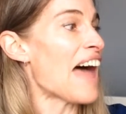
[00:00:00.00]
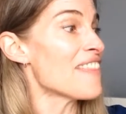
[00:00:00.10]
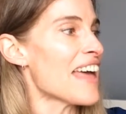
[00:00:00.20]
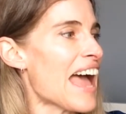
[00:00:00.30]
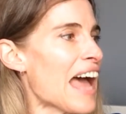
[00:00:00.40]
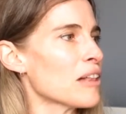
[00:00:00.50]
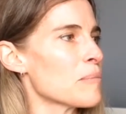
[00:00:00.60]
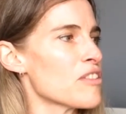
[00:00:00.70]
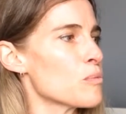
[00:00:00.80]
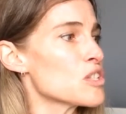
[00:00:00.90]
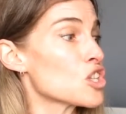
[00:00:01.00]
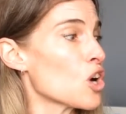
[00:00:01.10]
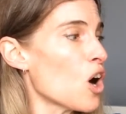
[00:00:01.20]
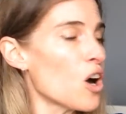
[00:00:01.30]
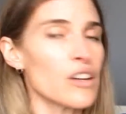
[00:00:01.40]
and their owl mother was
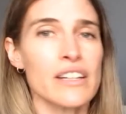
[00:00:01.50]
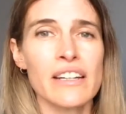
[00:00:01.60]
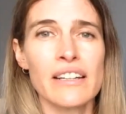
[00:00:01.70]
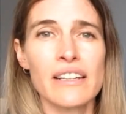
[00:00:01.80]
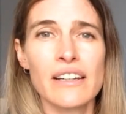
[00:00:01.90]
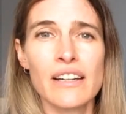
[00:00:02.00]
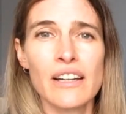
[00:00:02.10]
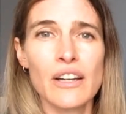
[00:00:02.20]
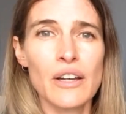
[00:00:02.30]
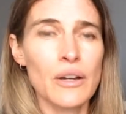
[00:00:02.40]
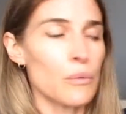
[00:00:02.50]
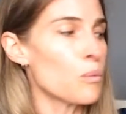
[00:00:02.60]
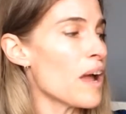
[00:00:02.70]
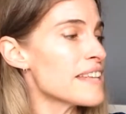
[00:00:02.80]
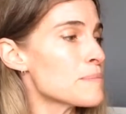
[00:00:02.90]
gone.
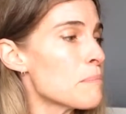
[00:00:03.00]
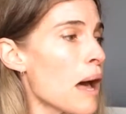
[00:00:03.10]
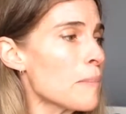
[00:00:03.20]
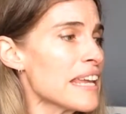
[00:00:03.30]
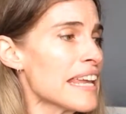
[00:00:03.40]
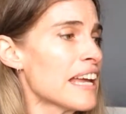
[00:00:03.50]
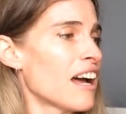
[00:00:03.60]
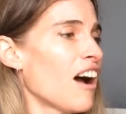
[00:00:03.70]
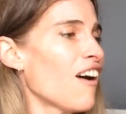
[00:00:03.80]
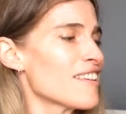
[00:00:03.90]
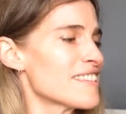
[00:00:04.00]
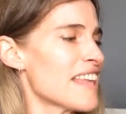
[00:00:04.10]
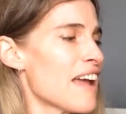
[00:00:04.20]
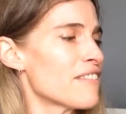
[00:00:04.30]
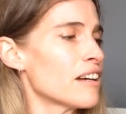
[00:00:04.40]
"Where's Mummy?" asked
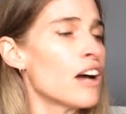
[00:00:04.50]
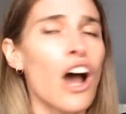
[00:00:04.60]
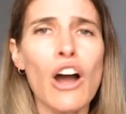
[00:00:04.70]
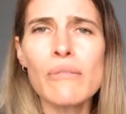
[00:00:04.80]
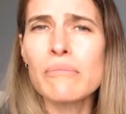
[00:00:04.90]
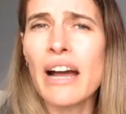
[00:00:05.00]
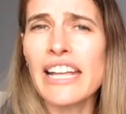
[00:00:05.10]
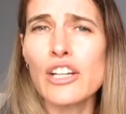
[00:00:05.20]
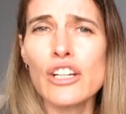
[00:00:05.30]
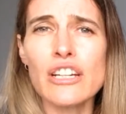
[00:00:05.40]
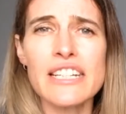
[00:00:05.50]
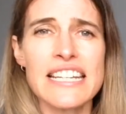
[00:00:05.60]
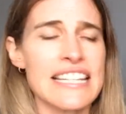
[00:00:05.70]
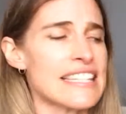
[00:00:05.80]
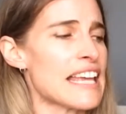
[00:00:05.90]
Sarah. "Oh my
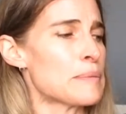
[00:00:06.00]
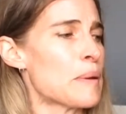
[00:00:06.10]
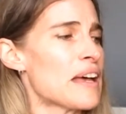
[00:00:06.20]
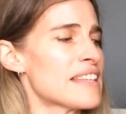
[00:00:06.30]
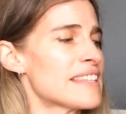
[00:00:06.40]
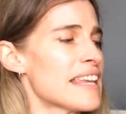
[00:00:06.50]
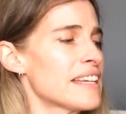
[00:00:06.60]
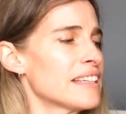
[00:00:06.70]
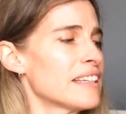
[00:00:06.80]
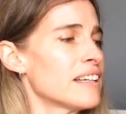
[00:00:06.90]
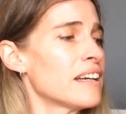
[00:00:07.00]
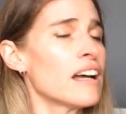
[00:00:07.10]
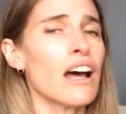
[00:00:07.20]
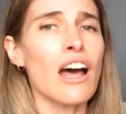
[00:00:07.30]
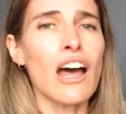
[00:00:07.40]
goodness," said Percy.
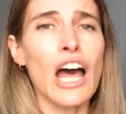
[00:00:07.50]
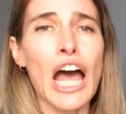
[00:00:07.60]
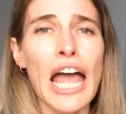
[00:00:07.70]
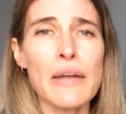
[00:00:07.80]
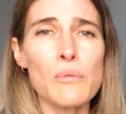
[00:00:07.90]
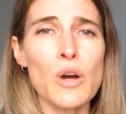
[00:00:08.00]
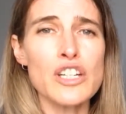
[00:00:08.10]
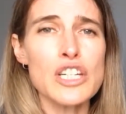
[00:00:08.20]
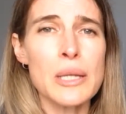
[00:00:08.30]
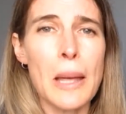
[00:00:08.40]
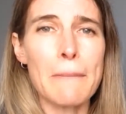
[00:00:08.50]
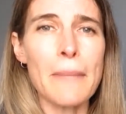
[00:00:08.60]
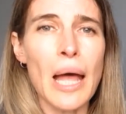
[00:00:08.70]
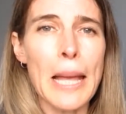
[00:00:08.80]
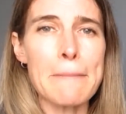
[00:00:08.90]
"I want
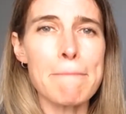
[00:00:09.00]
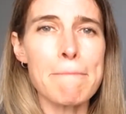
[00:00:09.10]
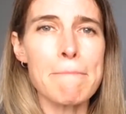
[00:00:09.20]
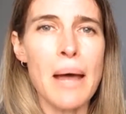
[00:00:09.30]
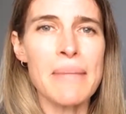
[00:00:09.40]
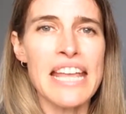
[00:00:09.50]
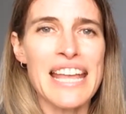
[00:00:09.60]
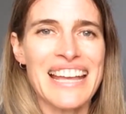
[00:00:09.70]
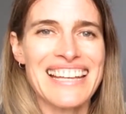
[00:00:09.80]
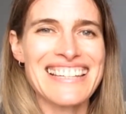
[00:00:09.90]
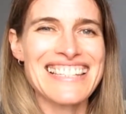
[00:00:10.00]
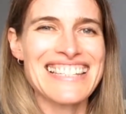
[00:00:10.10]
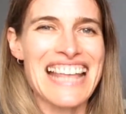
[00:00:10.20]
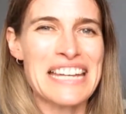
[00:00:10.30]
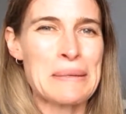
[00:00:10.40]
my mummy,"
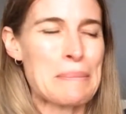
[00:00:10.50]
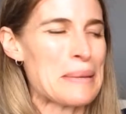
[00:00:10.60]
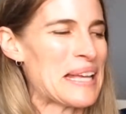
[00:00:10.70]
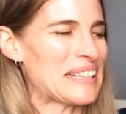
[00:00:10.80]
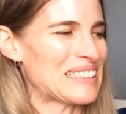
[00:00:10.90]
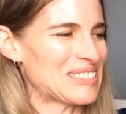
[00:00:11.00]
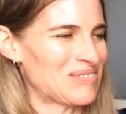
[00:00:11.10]
said Bill.